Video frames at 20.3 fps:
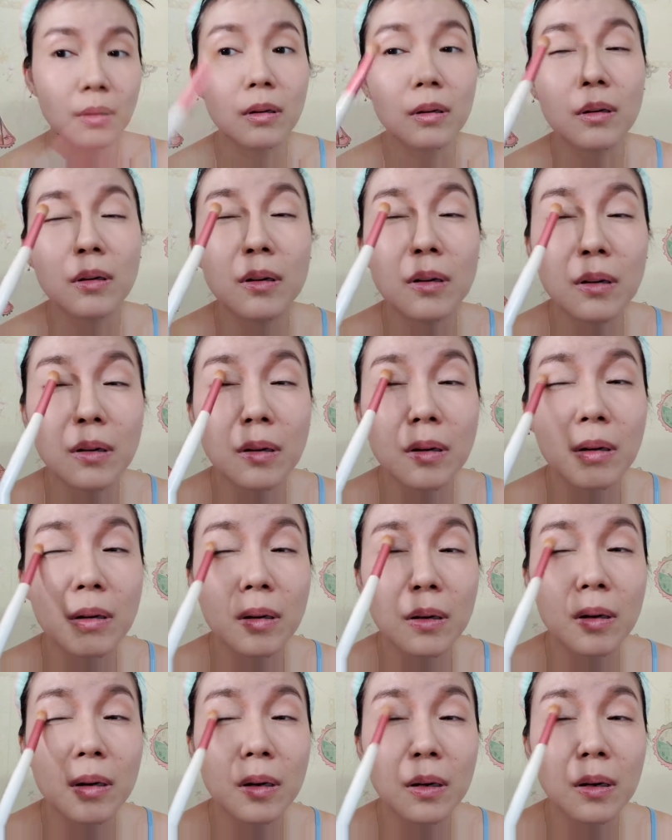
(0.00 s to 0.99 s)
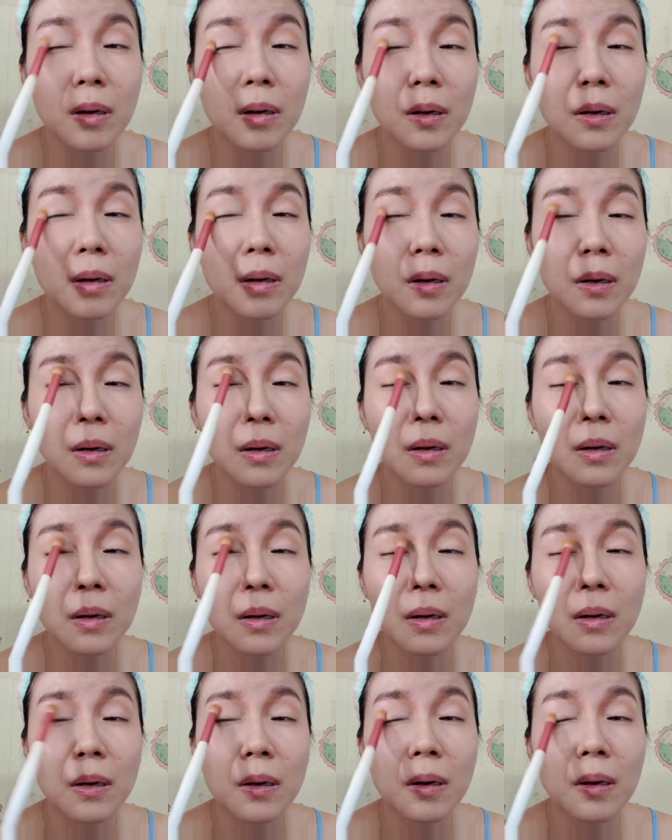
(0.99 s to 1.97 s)

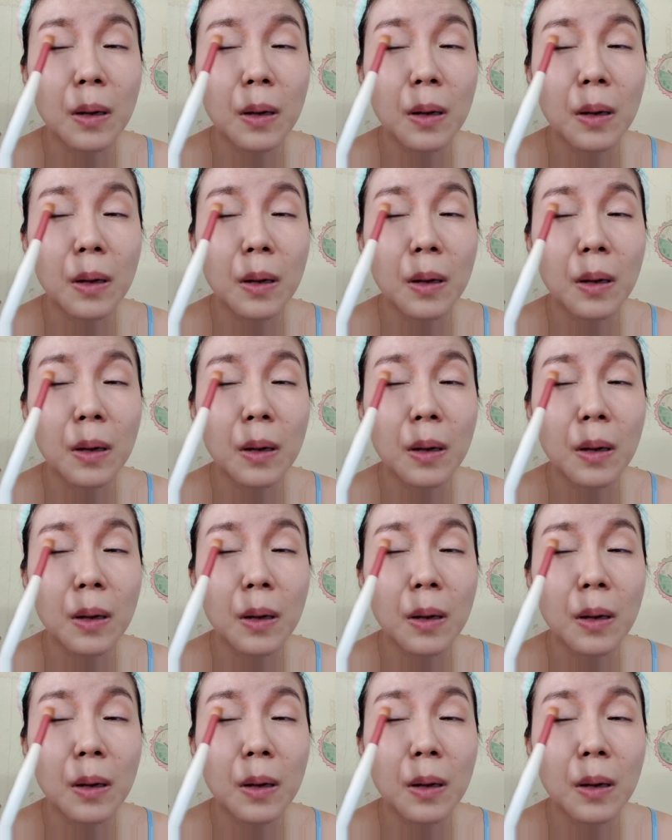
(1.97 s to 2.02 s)
(silence)